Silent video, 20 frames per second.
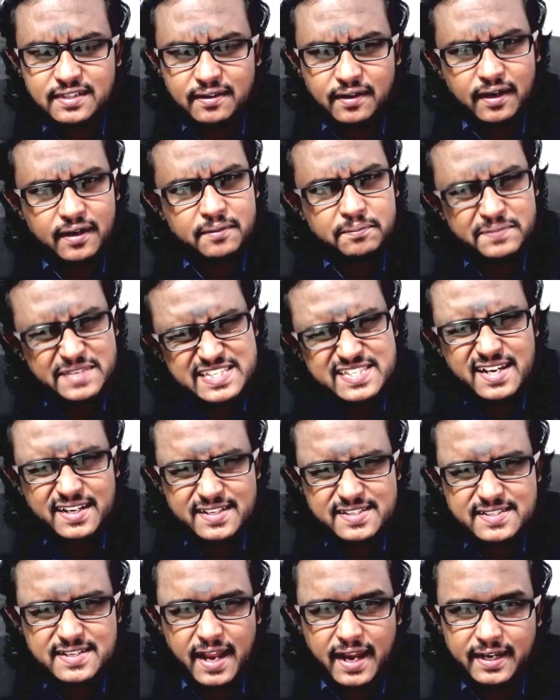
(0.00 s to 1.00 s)

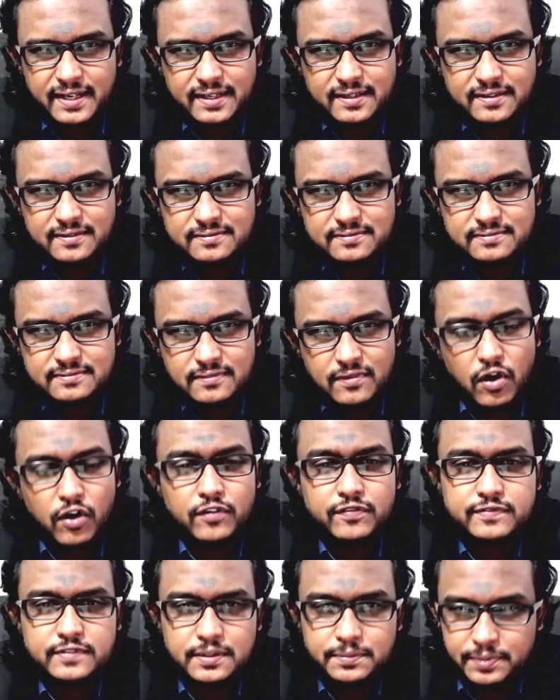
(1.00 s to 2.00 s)
misunderstanding
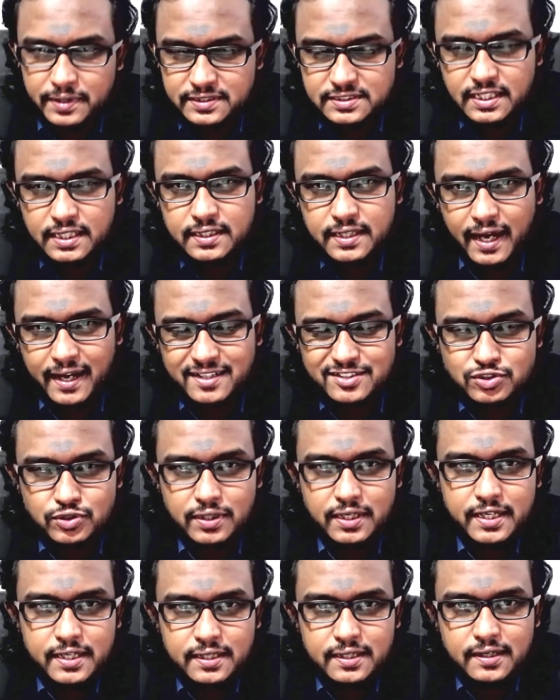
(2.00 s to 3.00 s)
of the project
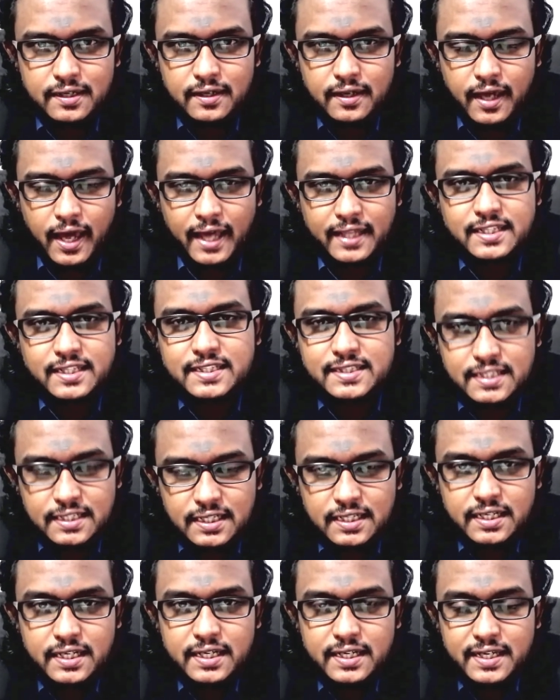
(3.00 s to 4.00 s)
actually. And the
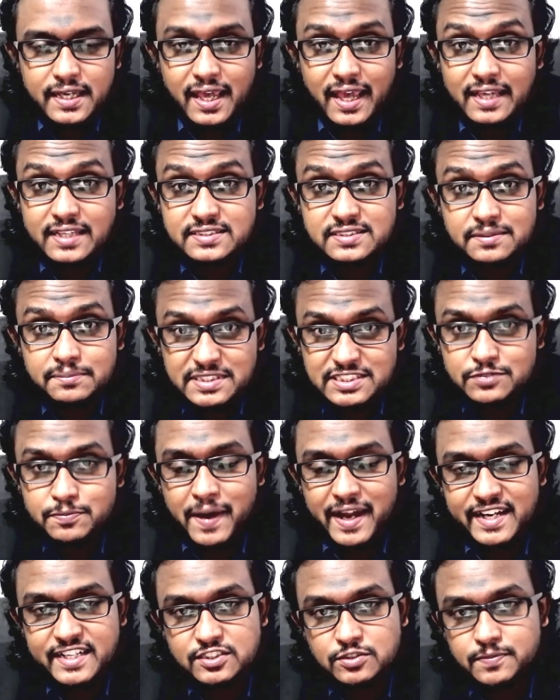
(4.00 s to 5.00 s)
third is a
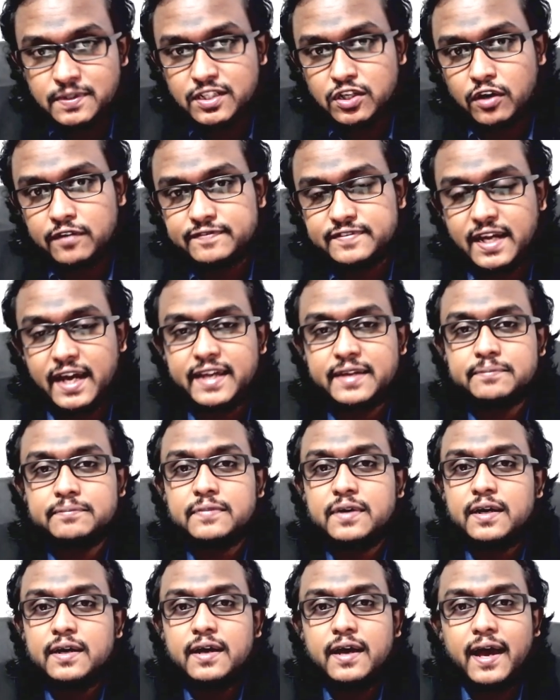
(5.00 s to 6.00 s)
mismanagement of
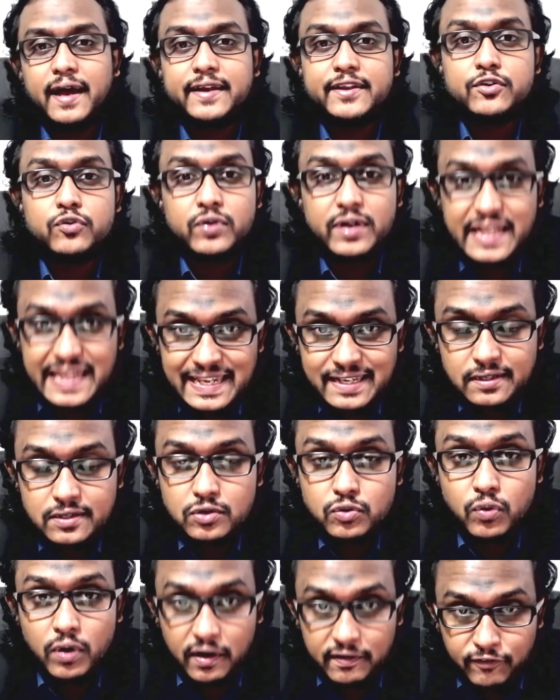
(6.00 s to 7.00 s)
time, and you need to
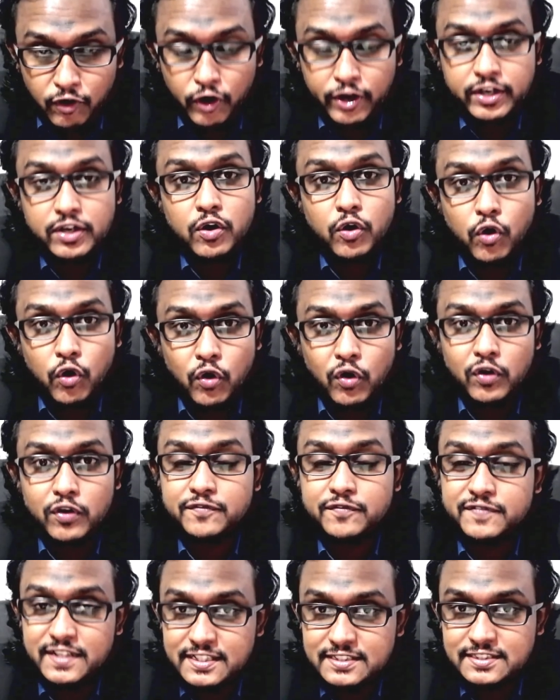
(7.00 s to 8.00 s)
avoid all of
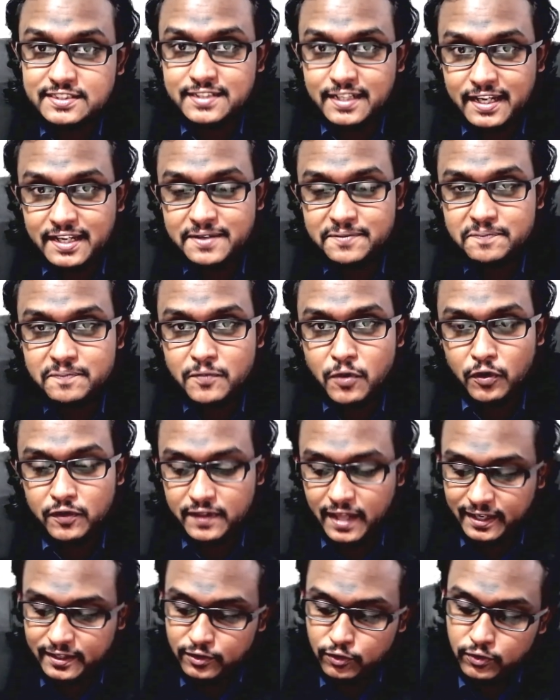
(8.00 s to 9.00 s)
these 3. On
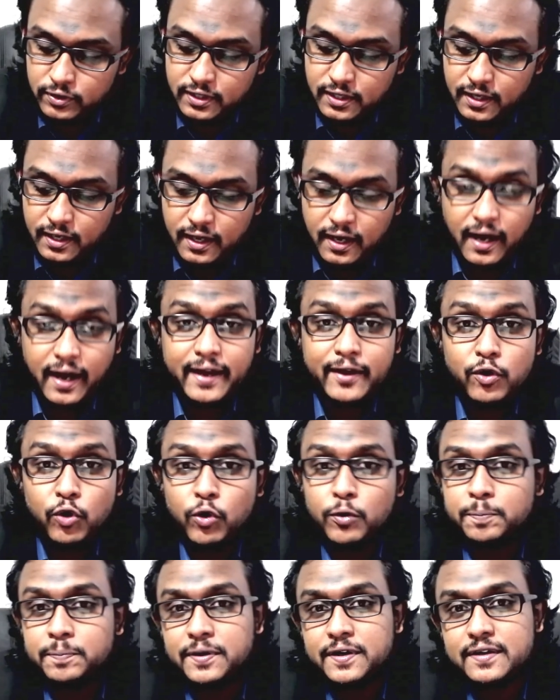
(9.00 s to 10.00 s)
that note, I
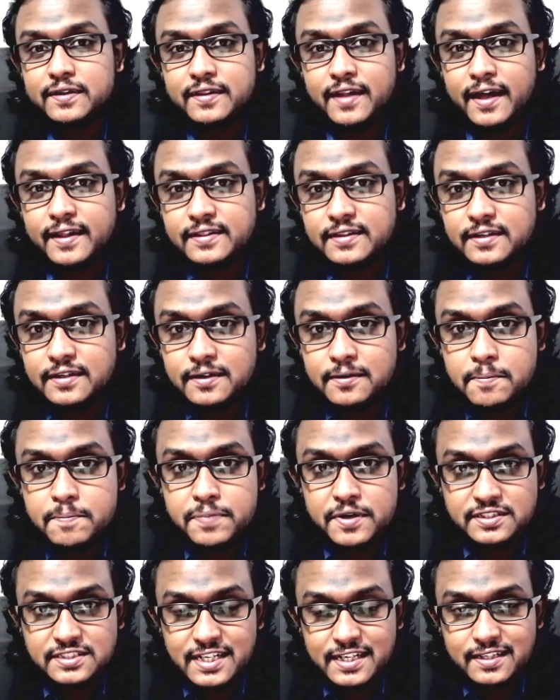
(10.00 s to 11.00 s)
hope that the
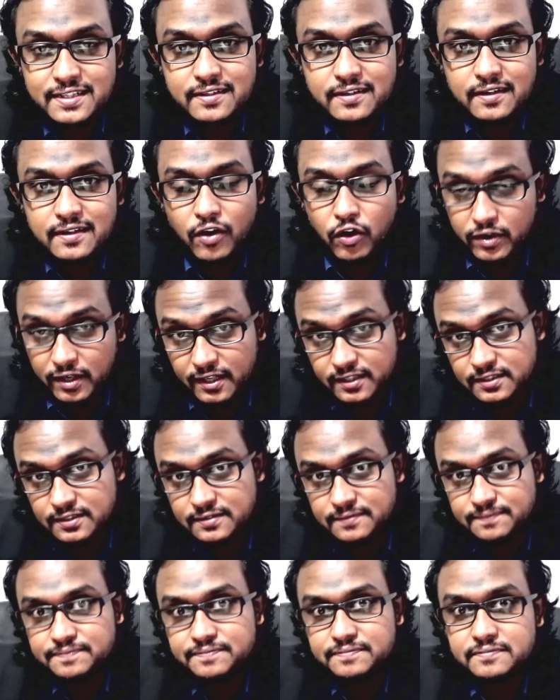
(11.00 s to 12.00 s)
project, or rather
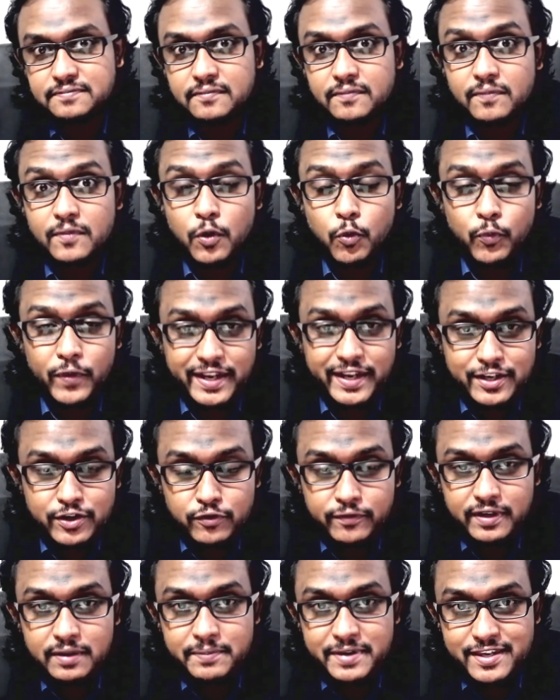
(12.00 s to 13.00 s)
the video,
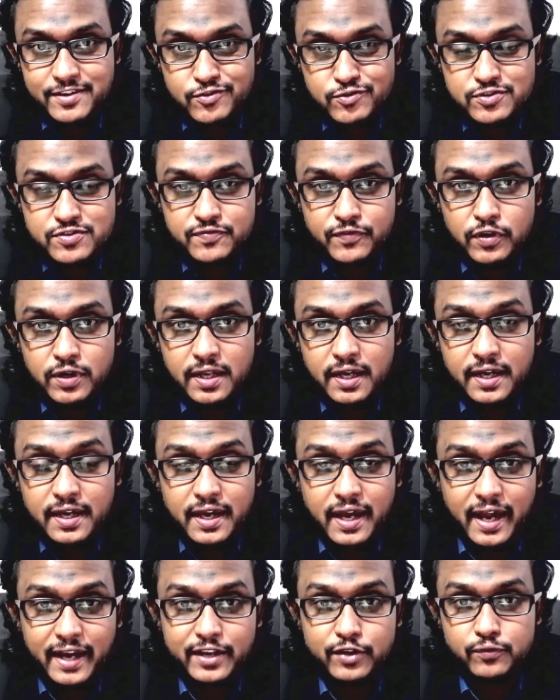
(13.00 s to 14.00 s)
will be useful
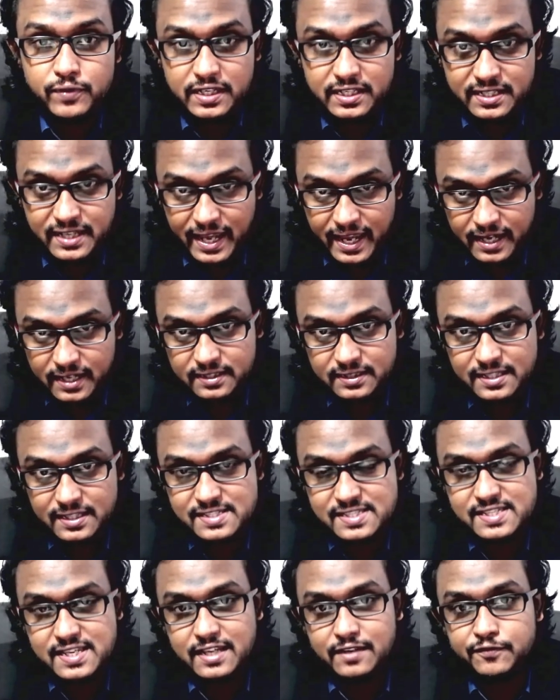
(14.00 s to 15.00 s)
and you will take
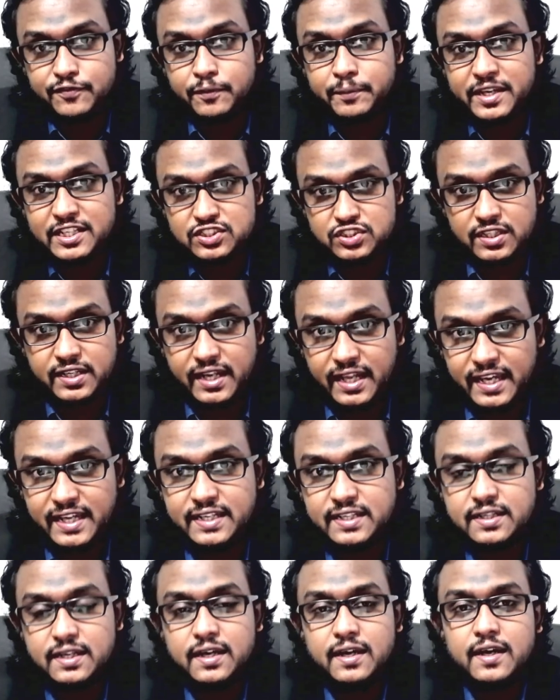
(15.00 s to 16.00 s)
this information
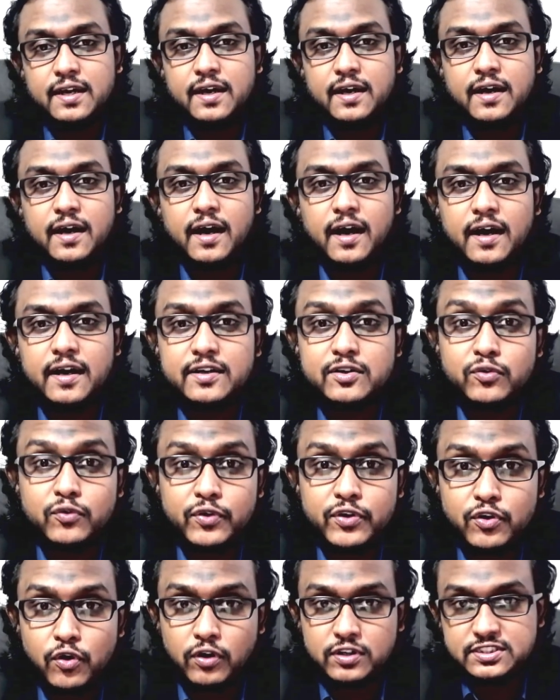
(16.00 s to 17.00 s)
in to
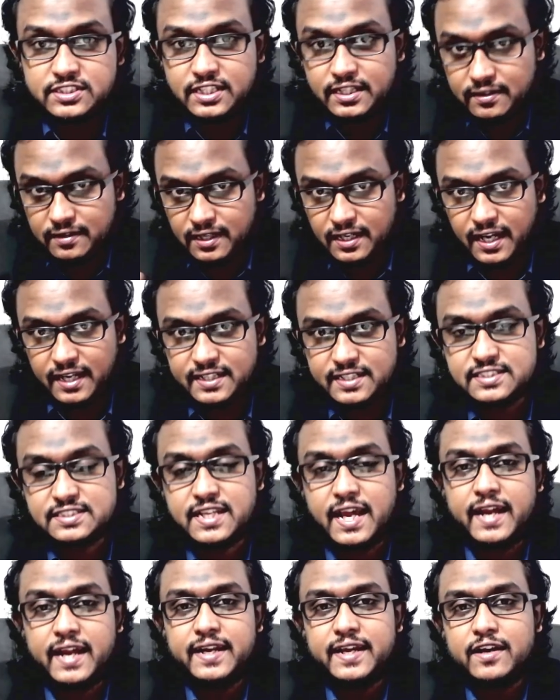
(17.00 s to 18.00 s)
your general
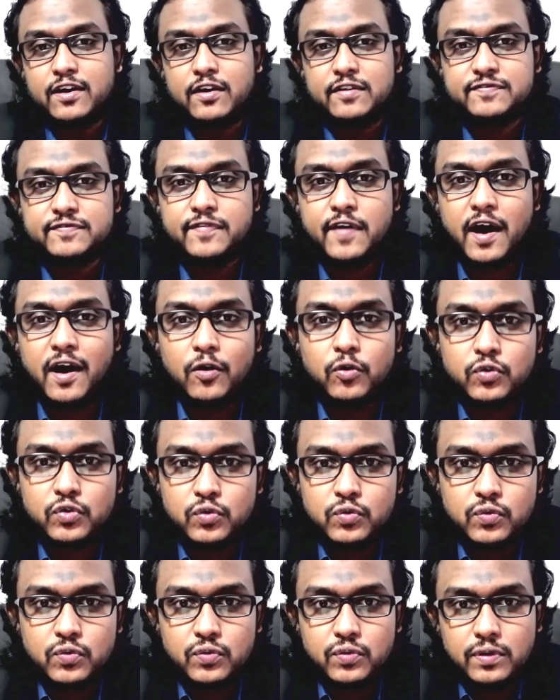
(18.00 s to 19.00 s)
understanding of how
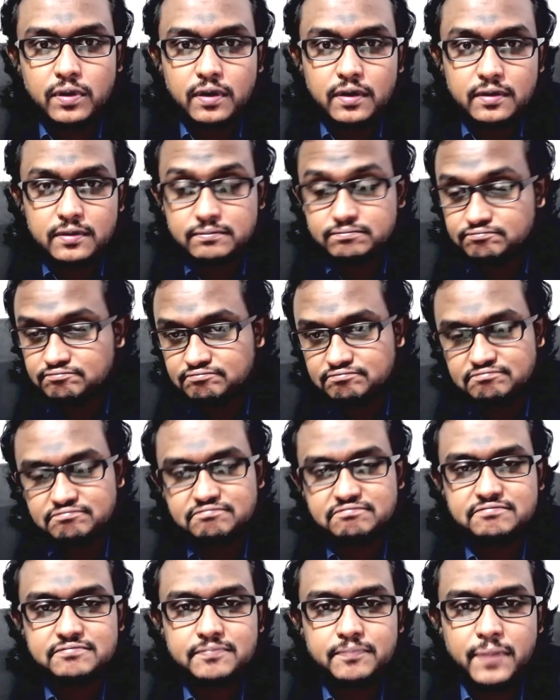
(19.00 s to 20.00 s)
to
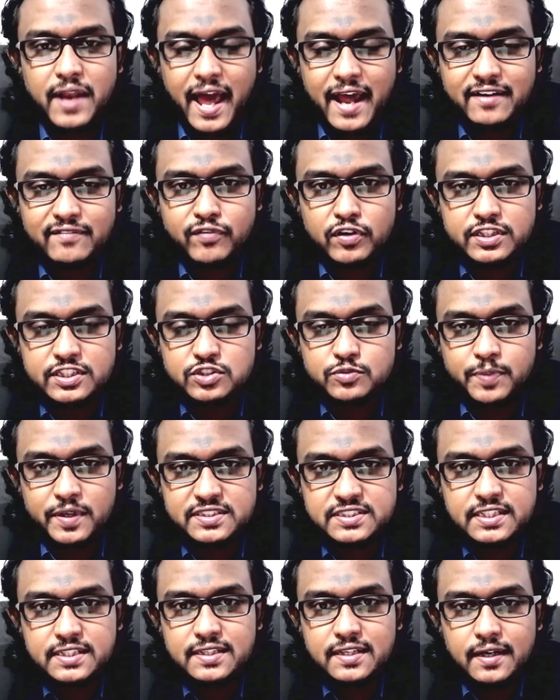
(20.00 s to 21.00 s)
plan for this
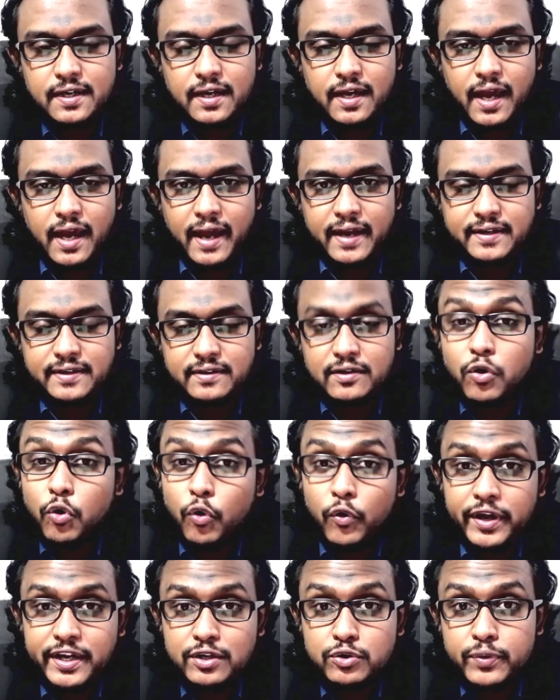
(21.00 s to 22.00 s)
project and go
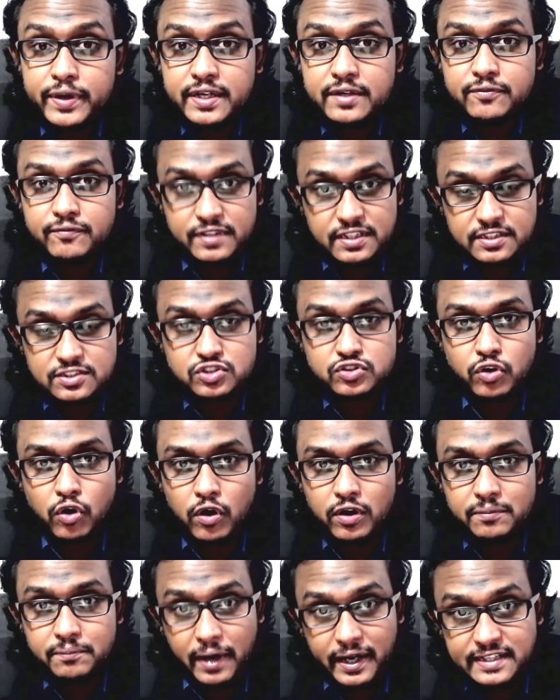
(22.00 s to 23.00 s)
into it with a
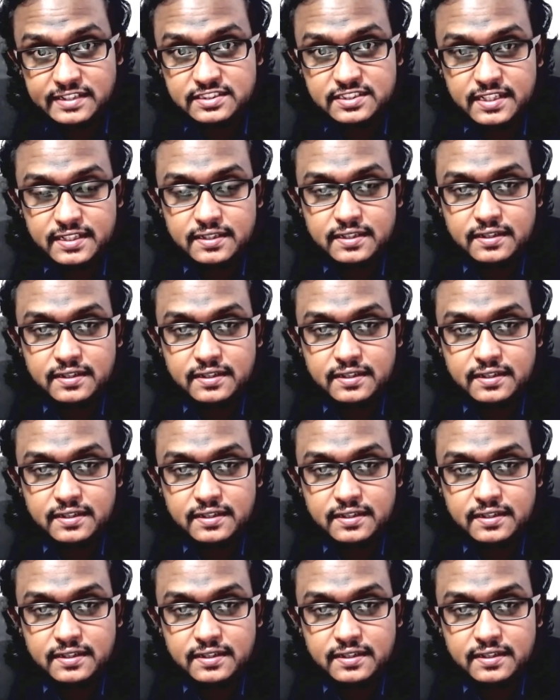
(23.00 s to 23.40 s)
strong mindset,